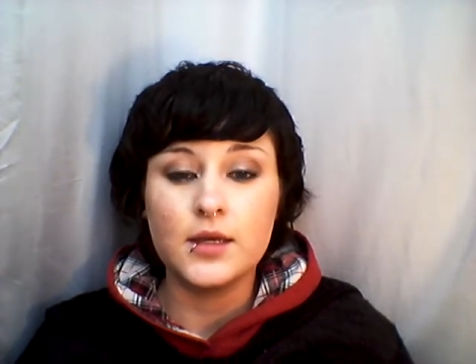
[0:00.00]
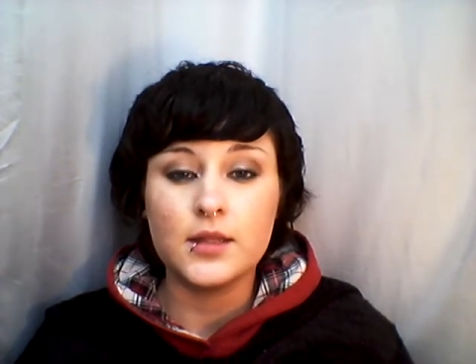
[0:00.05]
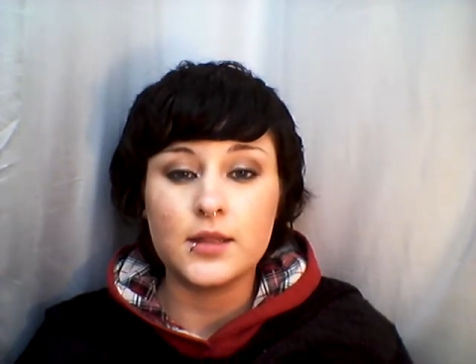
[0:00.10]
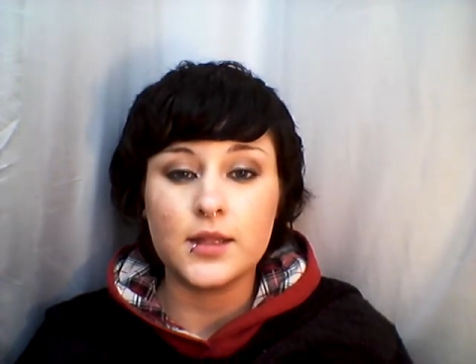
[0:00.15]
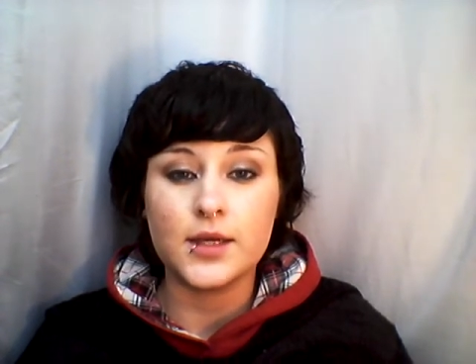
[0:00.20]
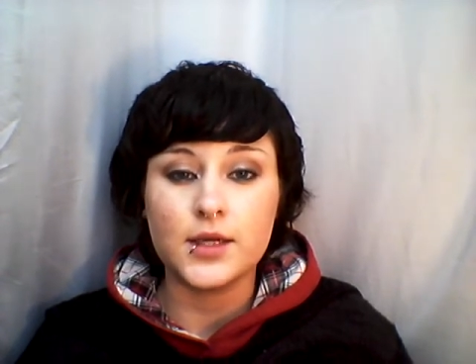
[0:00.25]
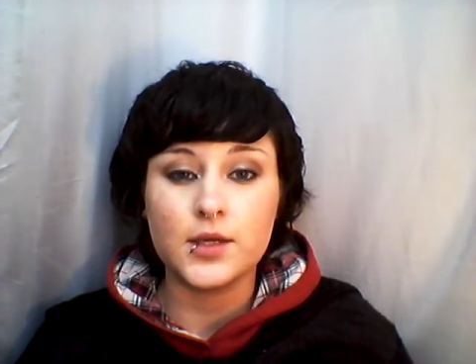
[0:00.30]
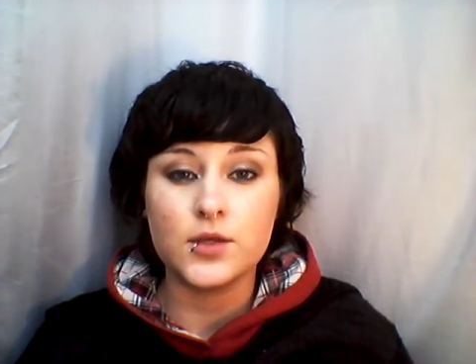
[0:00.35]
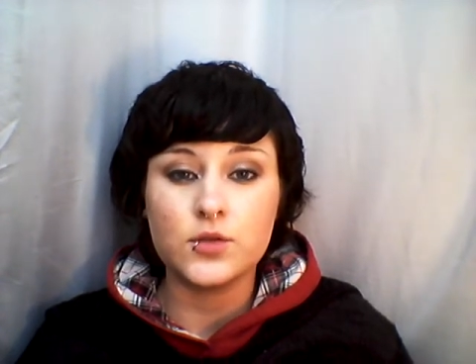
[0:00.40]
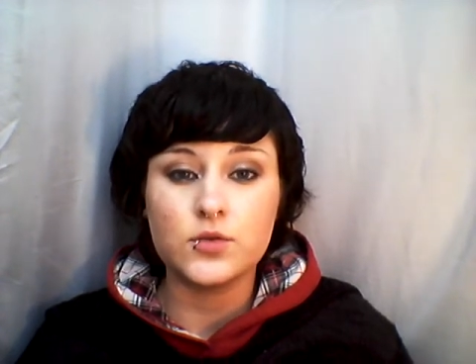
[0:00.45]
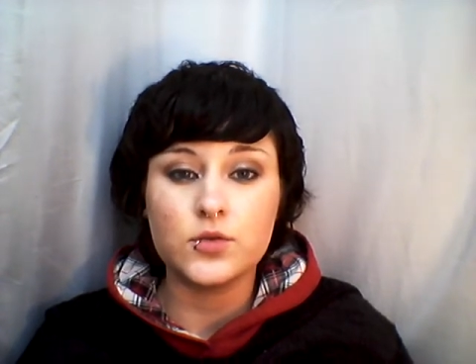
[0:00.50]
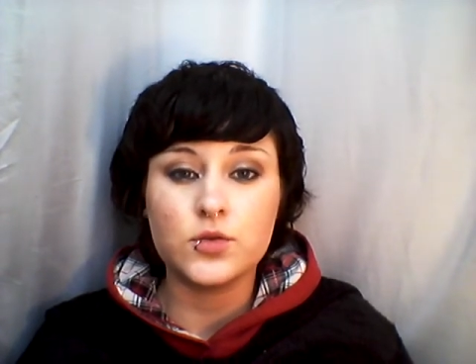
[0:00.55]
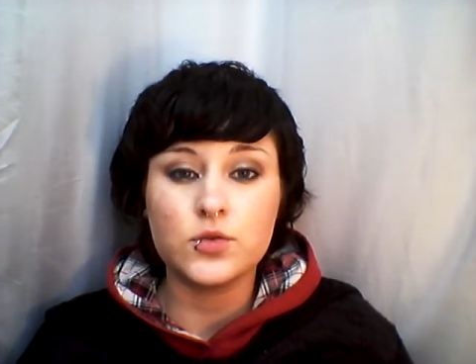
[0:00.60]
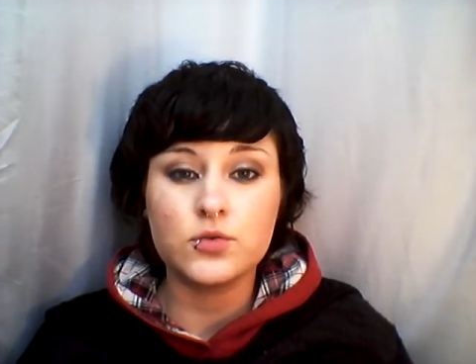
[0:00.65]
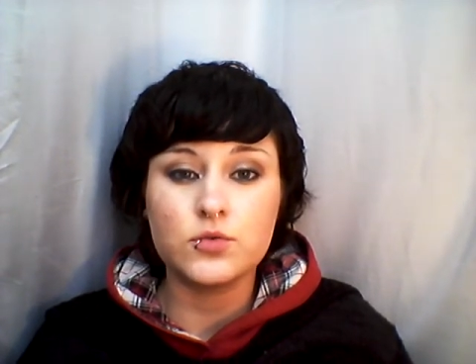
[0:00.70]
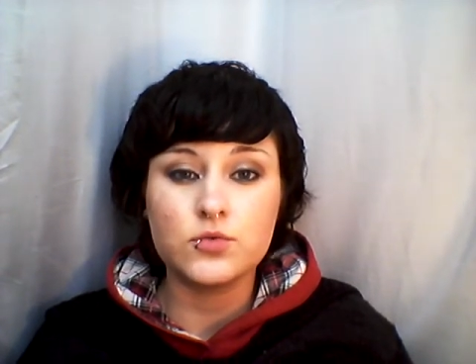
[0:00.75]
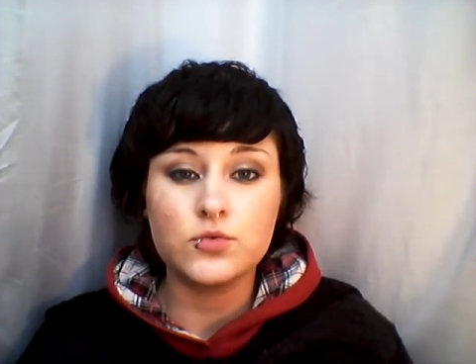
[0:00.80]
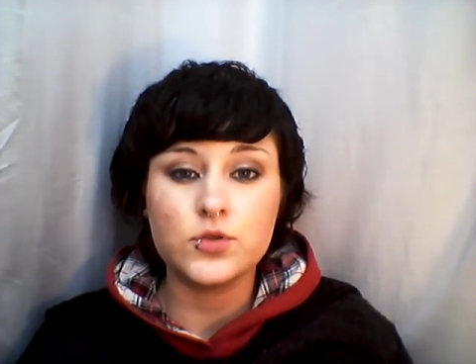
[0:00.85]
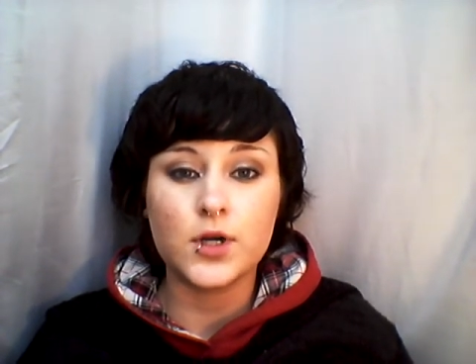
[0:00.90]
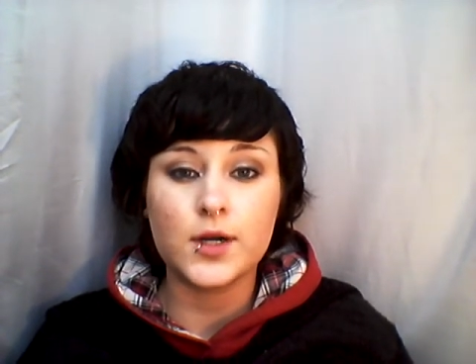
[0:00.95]
like
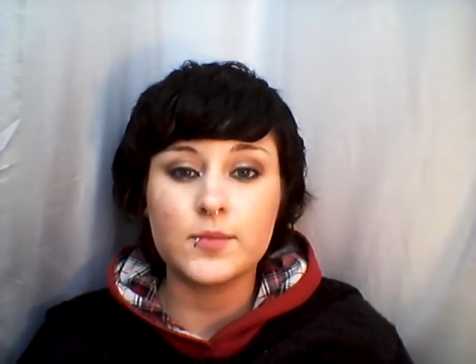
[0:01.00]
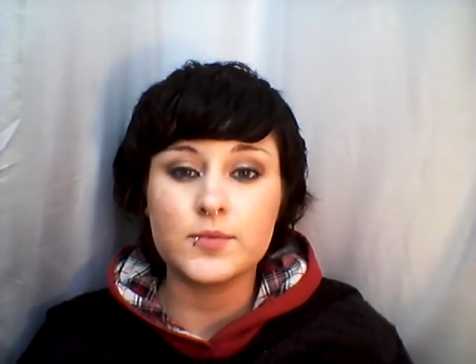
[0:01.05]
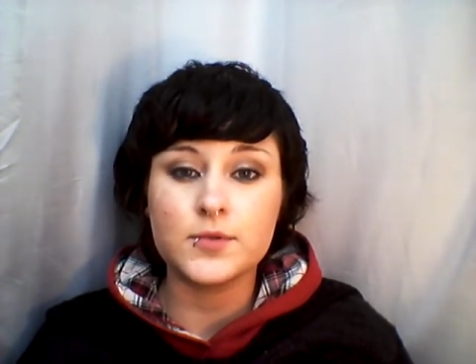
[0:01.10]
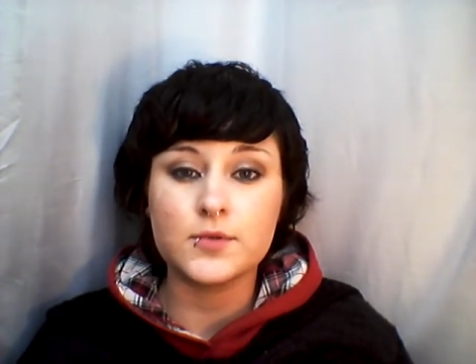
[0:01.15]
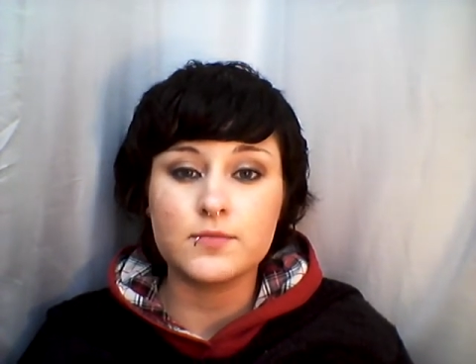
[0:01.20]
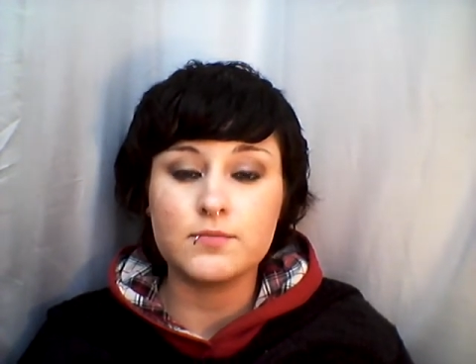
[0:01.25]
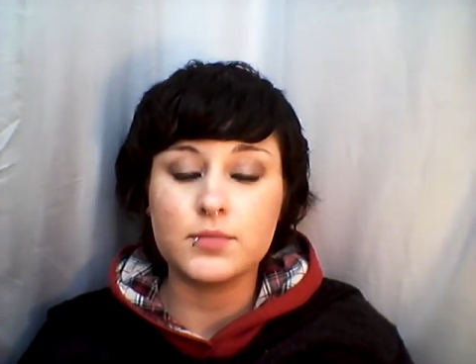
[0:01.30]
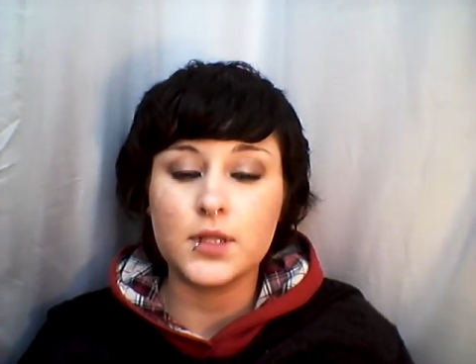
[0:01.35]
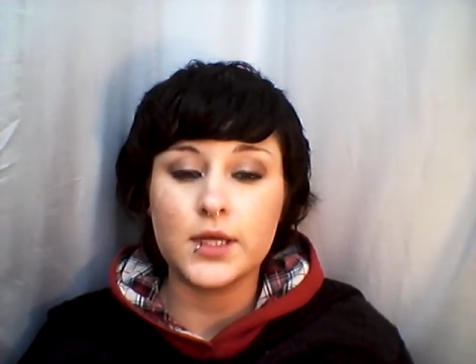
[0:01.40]
two drops of